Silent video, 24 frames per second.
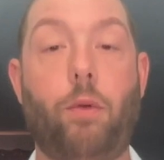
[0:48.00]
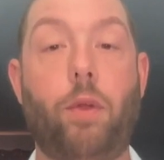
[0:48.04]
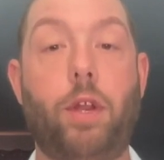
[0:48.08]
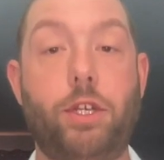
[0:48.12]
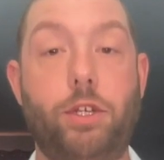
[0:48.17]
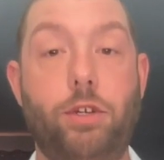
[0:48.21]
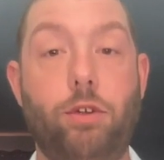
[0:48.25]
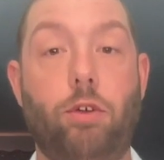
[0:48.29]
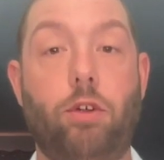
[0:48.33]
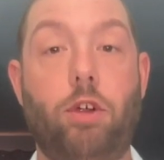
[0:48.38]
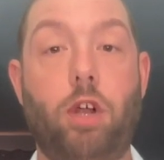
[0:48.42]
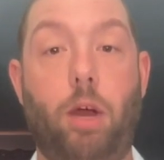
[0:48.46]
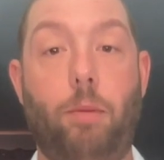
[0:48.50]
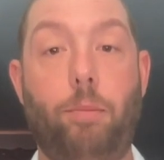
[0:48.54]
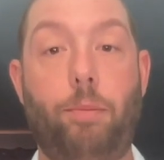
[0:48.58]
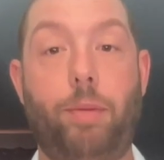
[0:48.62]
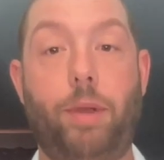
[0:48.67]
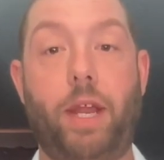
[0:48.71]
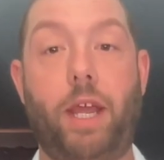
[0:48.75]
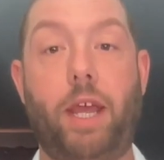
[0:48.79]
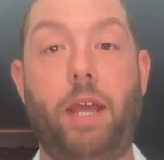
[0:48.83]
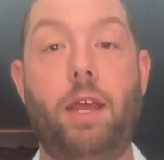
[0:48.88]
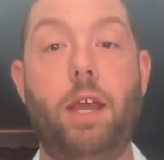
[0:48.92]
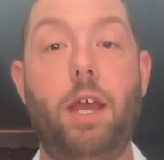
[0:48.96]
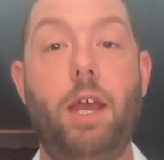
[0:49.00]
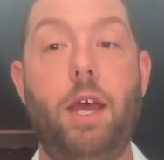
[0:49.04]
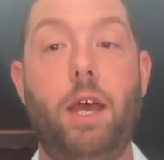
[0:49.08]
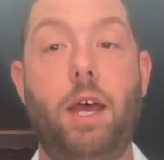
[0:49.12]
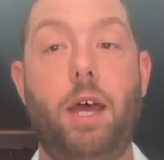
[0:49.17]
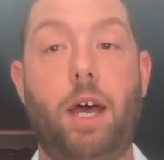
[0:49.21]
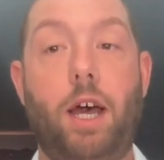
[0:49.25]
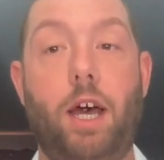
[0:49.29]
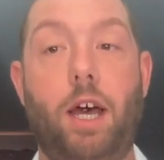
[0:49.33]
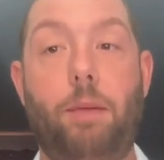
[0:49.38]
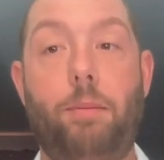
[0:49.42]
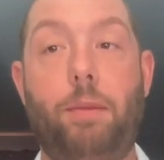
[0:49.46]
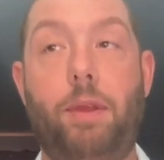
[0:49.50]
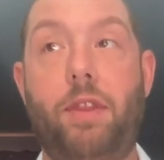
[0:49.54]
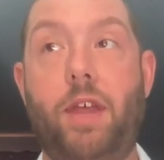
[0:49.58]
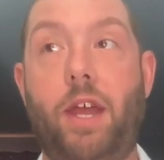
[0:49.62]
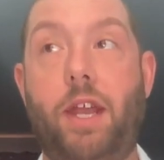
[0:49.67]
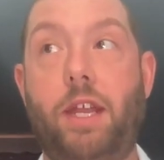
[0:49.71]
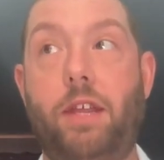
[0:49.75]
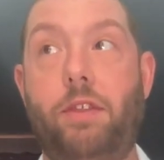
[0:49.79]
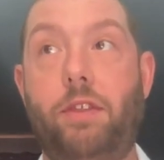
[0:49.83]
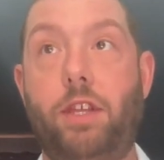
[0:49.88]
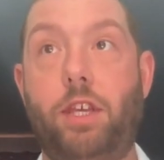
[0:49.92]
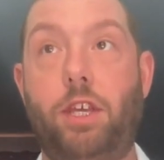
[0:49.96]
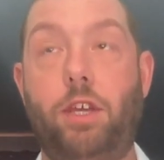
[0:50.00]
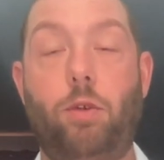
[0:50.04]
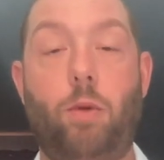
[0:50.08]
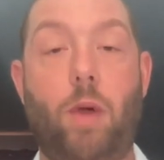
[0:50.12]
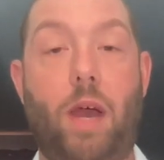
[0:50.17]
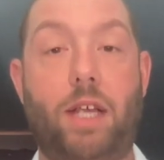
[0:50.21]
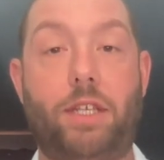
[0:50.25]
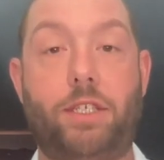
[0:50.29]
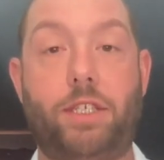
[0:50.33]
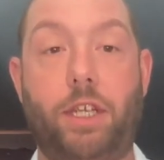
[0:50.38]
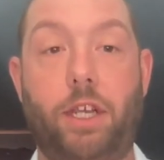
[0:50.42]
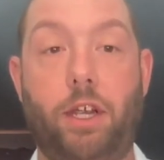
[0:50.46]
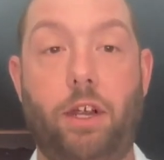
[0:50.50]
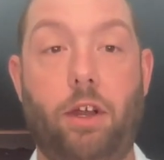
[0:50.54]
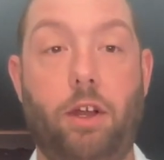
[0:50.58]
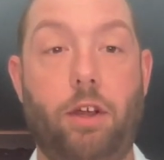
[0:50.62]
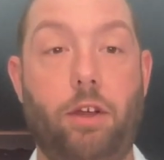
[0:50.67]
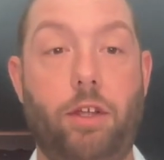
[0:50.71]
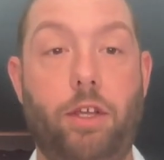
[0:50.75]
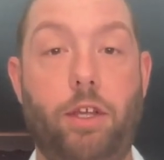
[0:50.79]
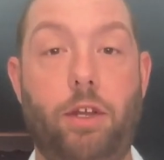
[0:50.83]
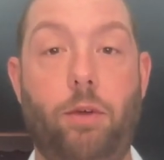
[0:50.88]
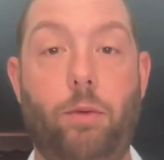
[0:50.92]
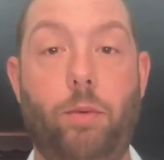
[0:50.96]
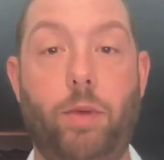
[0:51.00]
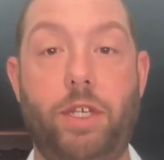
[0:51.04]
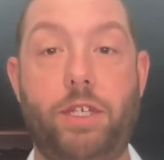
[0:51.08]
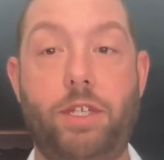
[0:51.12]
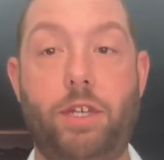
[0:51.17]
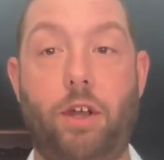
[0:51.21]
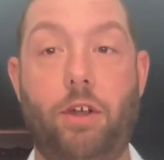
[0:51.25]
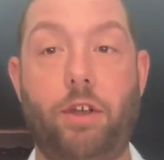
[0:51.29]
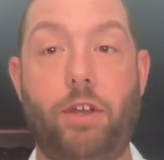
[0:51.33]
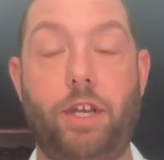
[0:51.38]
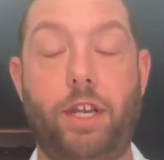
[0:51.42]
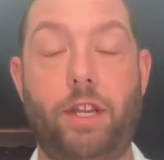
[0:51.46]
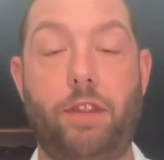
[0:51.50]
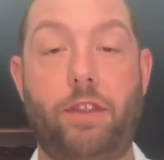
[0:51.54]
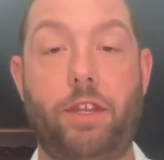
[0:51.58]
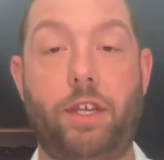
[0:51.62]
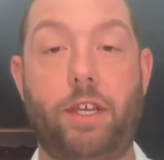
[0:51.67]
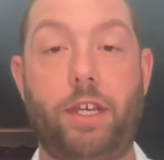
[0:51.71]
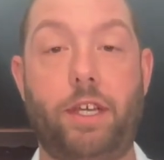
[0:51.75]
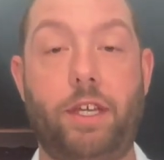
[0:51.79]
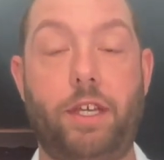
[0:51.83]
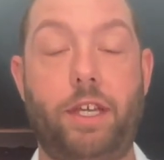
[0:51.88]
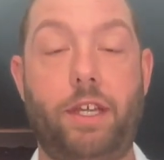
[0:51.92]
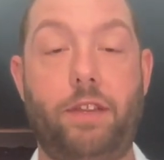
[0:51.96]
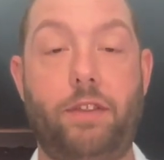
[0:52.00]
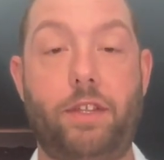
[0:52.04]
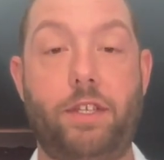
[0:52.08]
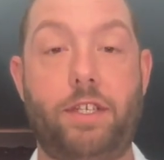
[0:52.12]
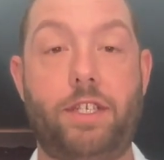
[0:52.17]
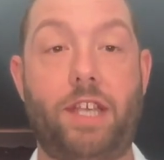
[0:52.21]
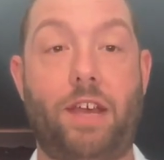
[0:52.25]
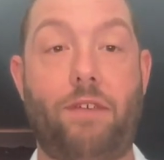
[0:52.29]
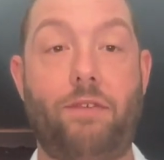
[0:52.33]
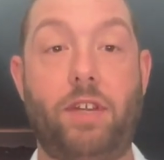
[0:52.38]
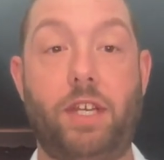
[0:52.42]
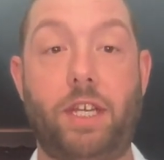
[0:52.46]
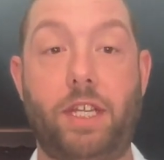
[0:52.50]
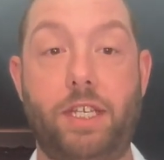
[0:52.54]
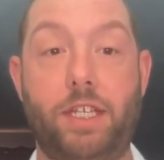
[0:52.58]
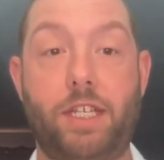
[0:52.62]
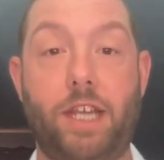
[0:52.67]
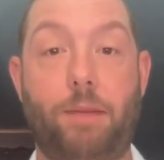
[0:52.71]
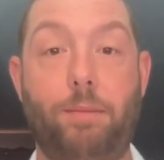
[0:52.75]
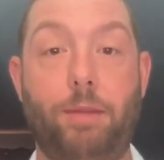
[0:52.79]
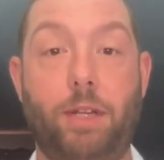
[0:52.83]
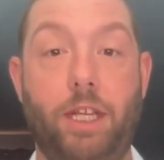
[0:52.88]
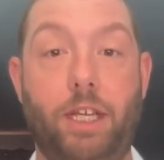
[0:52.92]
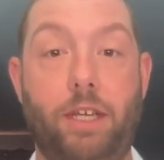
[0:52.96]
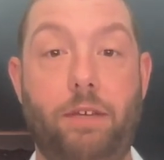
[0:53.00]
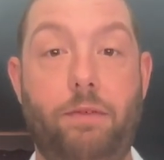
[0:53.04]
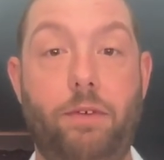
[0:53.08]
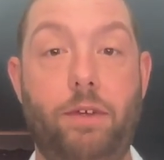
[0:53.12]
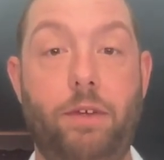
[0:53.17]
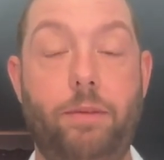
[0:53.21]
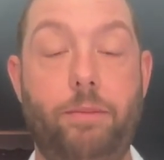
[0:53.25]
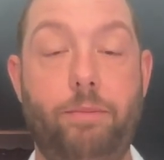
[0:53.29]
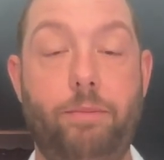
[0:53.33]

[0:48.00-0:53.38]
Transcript: original company, and then in the U.S. here, we started in the 70s, I believe.